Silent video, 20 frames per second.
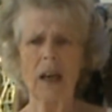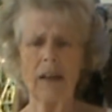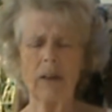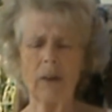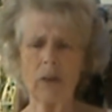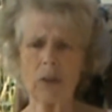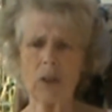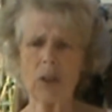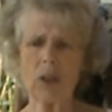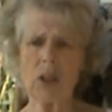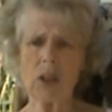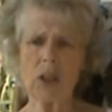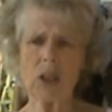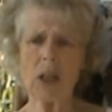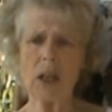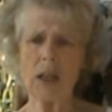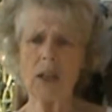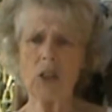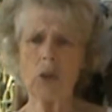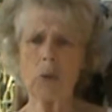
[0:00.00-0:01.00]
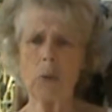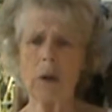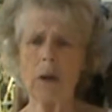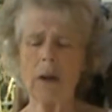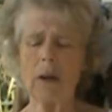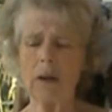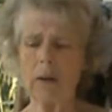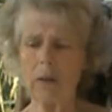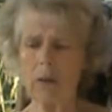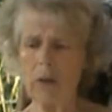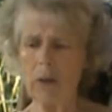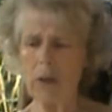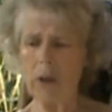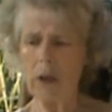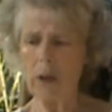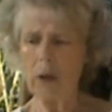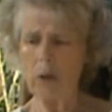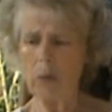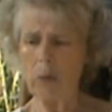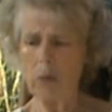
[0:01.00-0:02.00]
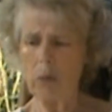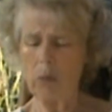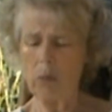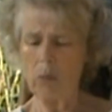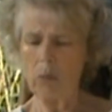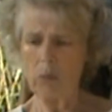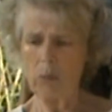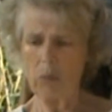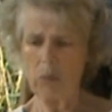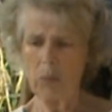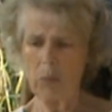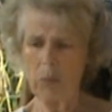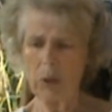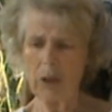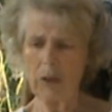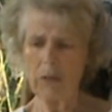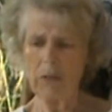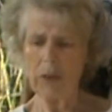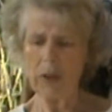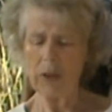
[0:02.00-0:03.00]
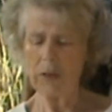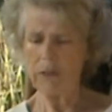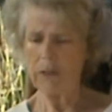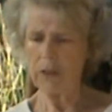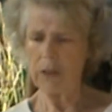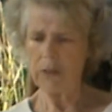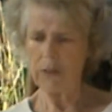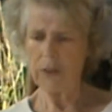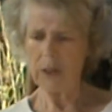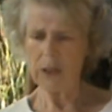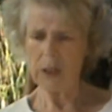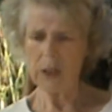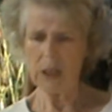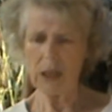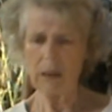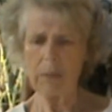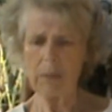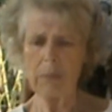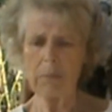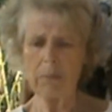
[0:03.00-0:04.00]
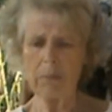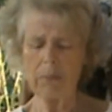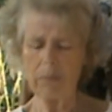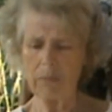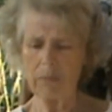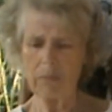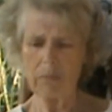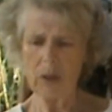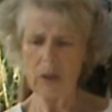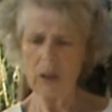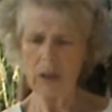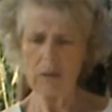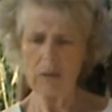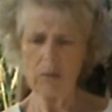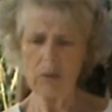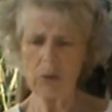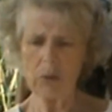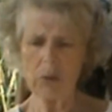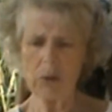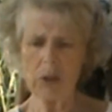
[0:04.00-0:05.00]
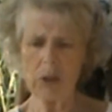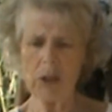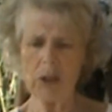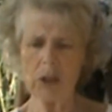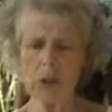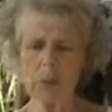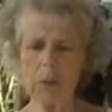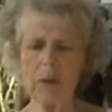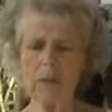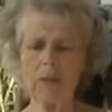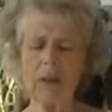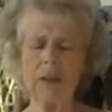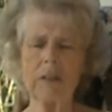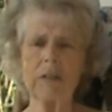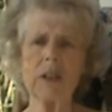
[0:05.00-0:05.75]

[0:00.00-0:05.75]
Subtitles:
I got to the stage where, you know, whether for the first time in, you know, sort of since we've